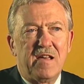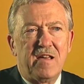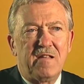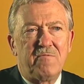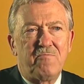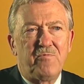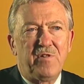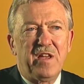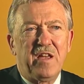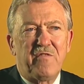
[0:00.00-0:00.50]

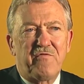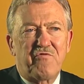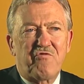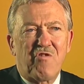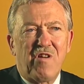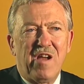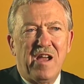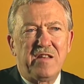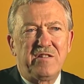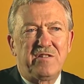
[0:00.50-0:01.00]
that we have
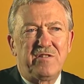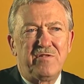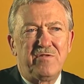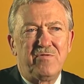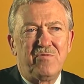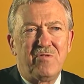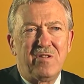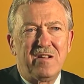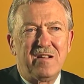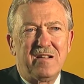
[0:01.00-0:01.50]
tried
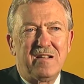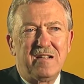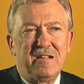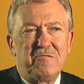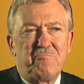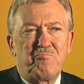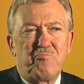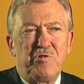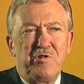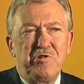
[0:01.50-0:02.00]
to
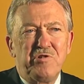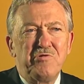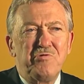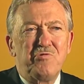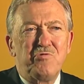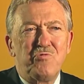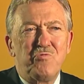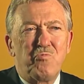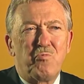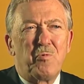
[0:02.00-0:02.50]

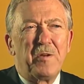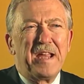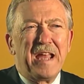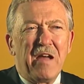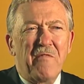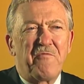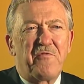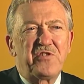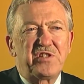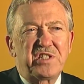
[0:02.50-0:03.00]
renew,
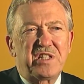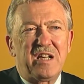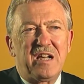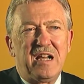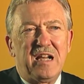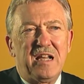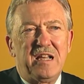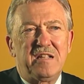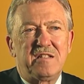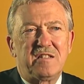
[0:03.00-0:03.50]

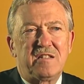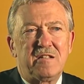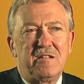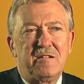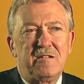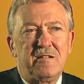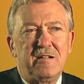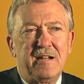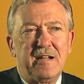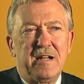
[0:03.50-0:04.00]
reemphasize,
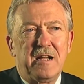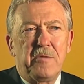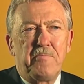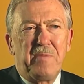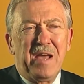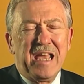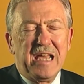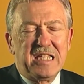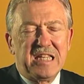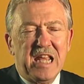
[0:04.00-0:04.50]
uh,
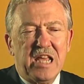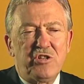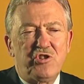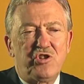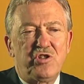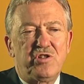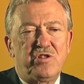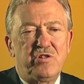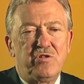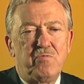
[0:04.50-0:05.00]
pay
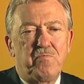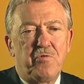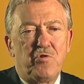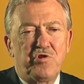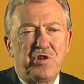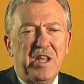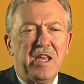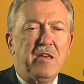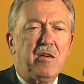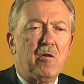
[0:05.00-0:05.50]
attention to,
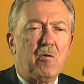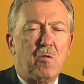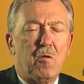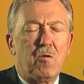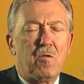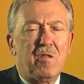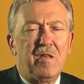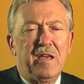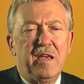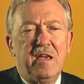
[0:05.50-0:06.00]

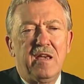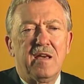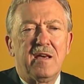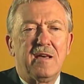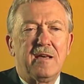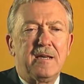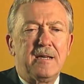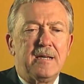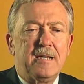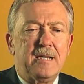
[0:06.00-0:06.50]
particularly
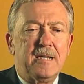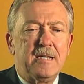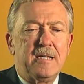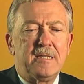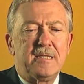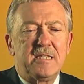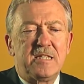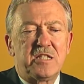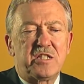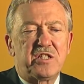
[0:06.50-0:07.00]

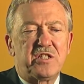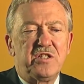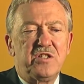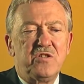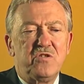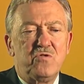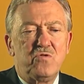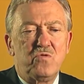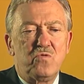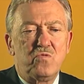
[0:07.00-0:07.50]
in this
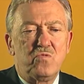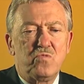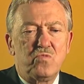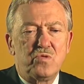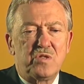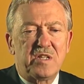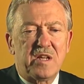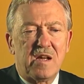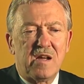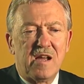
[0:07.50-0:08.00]
new
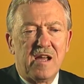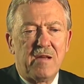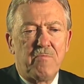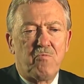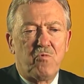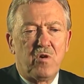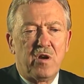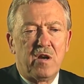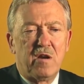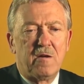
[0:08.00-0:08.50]

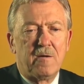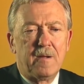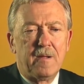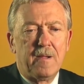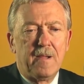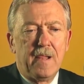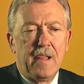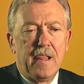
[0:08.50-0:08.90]
time where